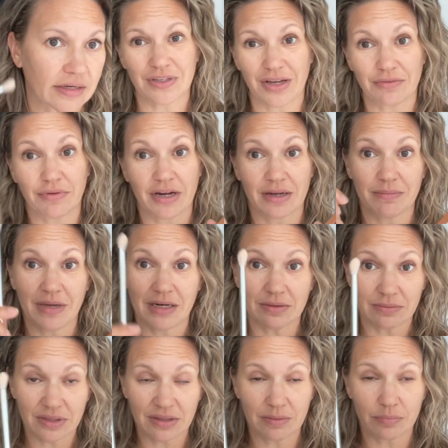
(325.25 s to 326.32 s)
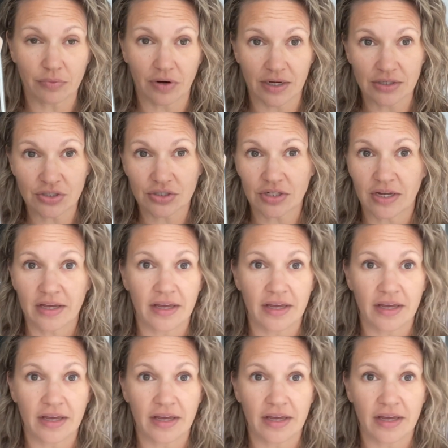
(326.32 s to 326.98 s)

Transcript: I'd recommend it with the brush,